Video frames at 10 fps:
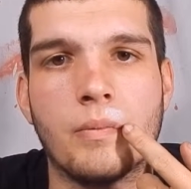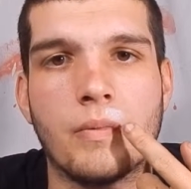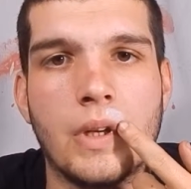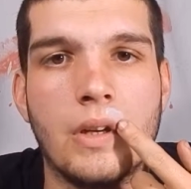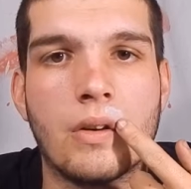
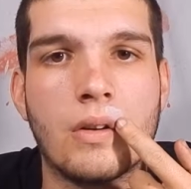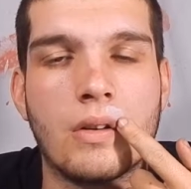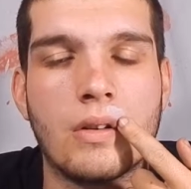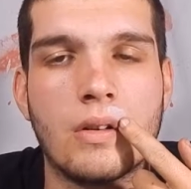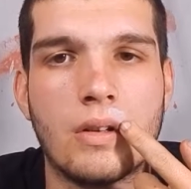here
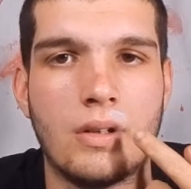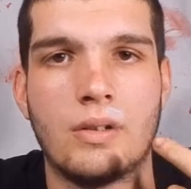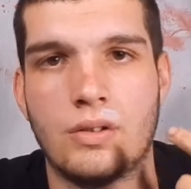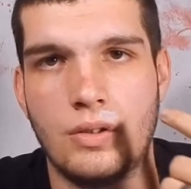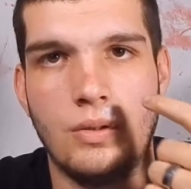
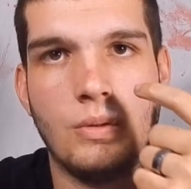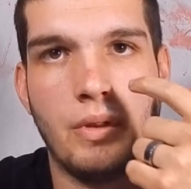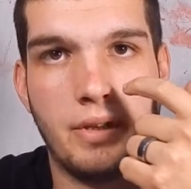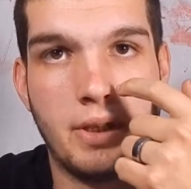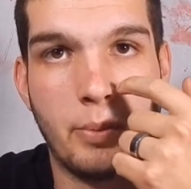to
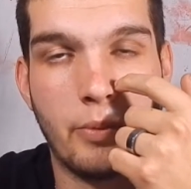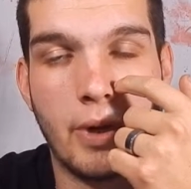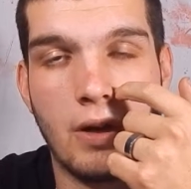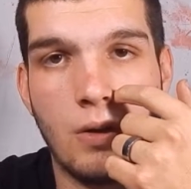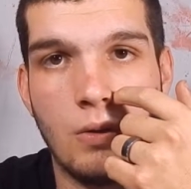the tip of
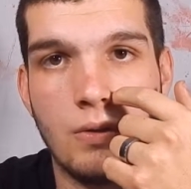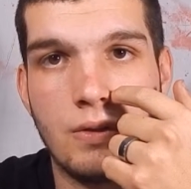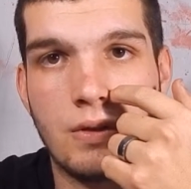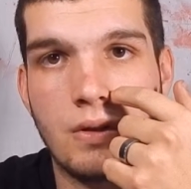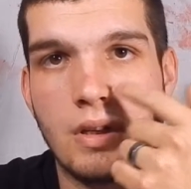my
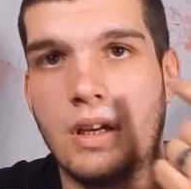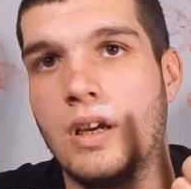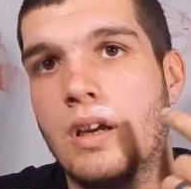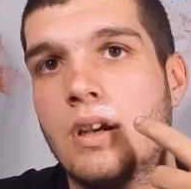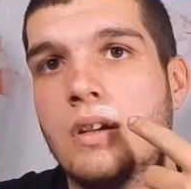nose,
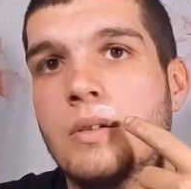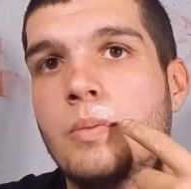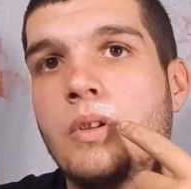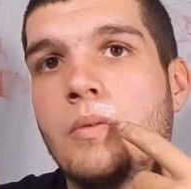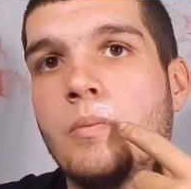and it
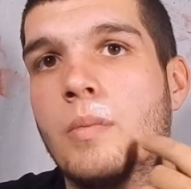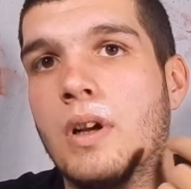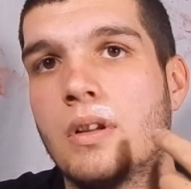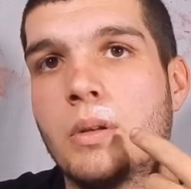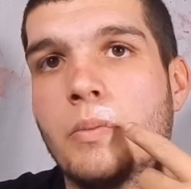split my
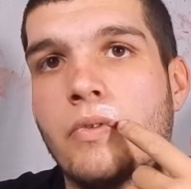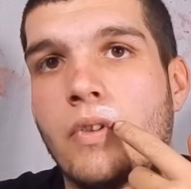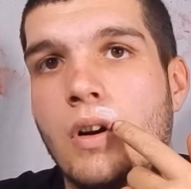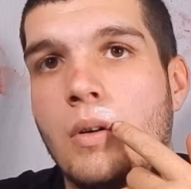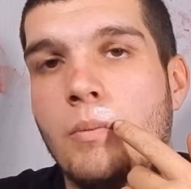lip
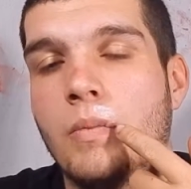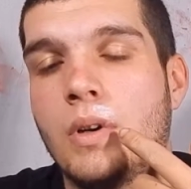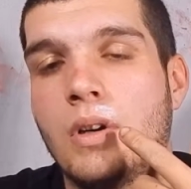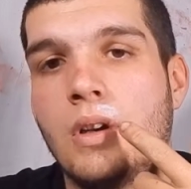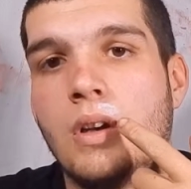from
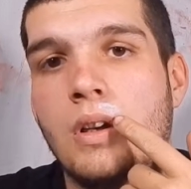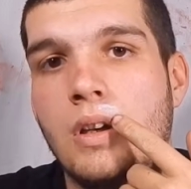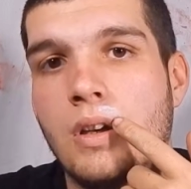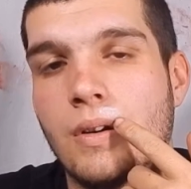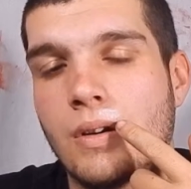
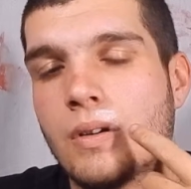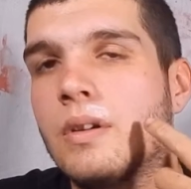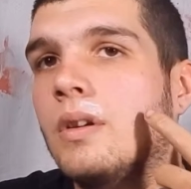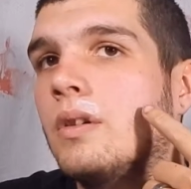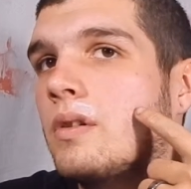here
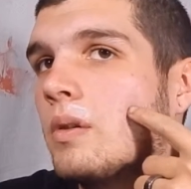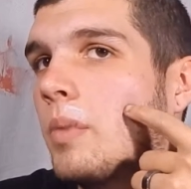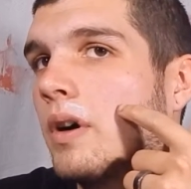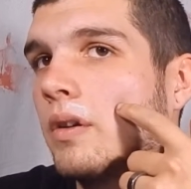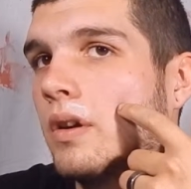to
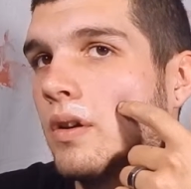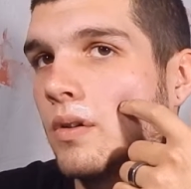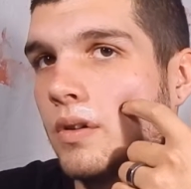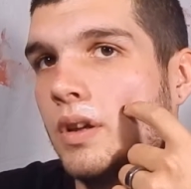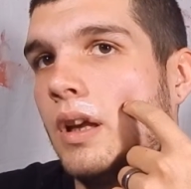about here
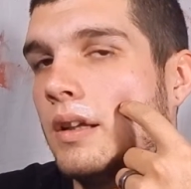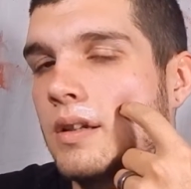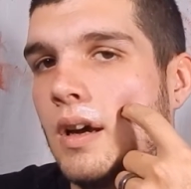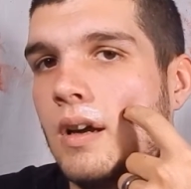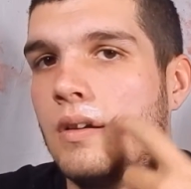on the
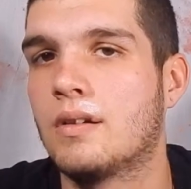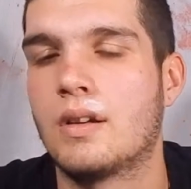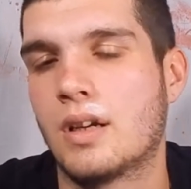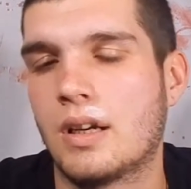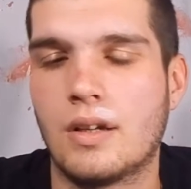inside,
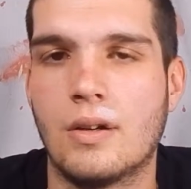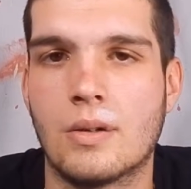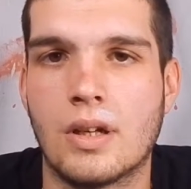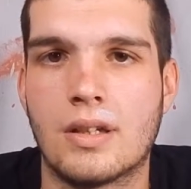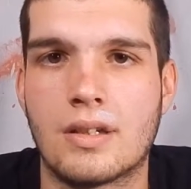and I had to go and
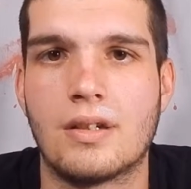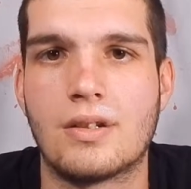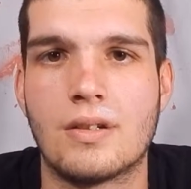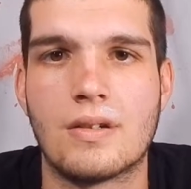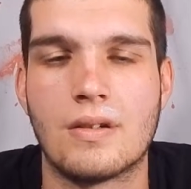get
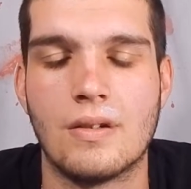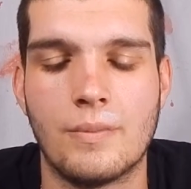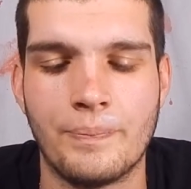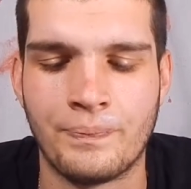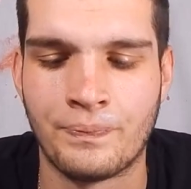stitches. So
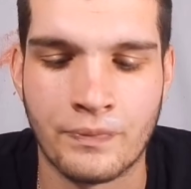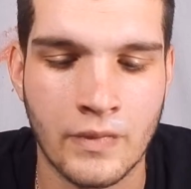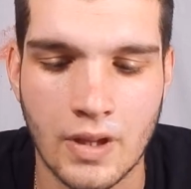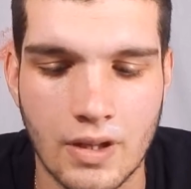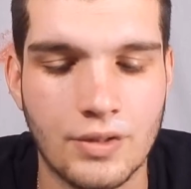
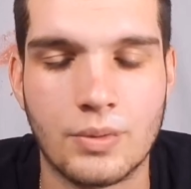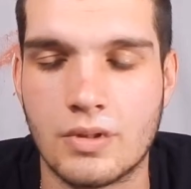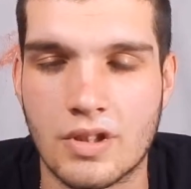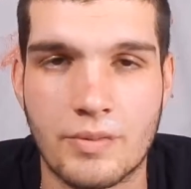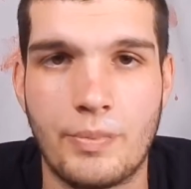this one
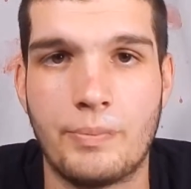just